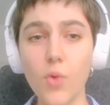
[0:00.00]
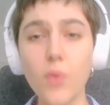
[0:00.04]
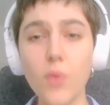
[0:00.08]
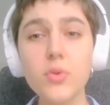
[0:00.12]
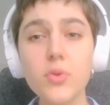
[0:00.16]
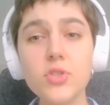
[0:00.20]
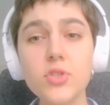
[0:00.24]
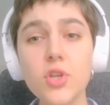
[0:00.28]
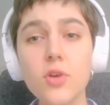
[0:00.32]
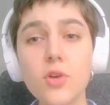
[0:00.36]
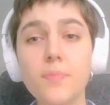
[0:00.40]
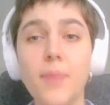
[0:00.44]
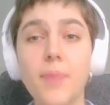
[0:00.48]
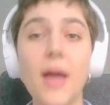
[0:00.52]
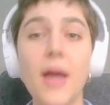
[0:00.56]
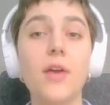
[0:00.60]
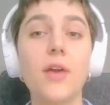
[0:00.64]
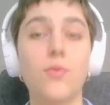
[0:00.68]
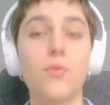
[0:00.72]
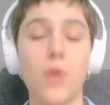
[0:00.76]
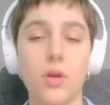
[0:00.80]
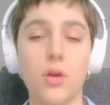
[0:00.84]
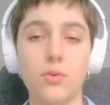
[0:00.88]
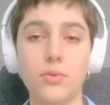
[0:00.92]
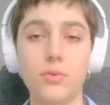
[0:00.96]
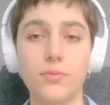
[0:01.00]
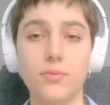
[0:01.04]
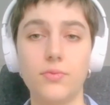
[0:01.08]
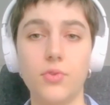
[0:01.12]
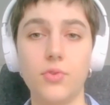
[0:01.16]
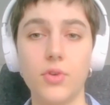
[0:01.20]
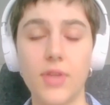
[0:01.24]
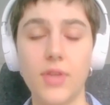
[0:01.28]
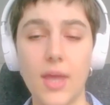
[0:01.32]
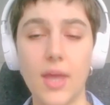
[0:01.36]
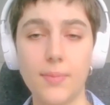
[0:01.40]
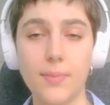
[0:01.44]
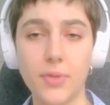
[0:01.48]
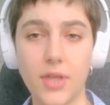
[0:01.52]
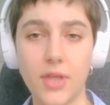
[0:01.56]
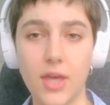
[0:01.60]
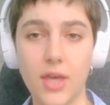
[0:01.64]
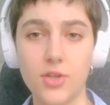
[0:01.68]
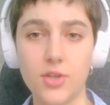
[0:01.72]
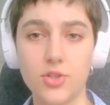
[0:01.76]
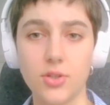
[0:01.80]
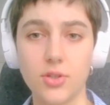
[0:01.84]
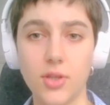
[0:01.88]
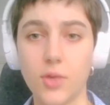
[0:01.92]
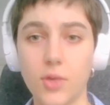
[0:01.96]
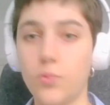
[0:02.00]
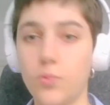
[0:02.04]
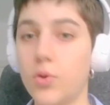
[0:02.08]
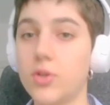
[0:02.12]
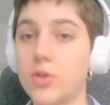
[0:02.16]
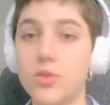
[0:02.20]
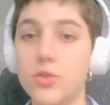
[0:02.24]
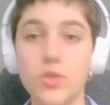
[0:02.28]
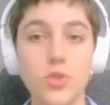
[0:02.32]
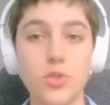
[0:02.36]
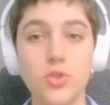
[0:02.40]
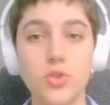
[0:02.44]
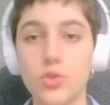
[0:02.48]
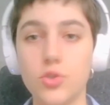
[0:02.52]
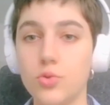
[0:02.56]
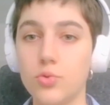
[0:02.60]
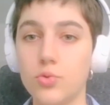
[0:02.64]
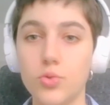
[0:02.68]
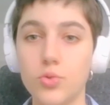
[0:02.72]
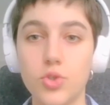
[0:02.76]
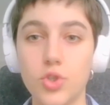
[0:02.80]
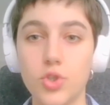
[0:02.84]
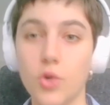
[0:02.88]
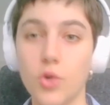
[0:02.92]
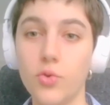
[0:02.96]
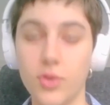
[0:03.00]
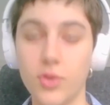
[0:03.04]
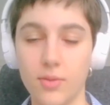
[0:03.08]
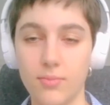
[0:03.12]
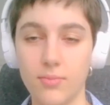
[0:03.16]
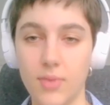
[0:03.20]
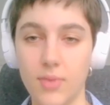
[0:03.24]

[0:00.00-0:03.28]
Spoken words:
What was your background for the application? Like, what did you show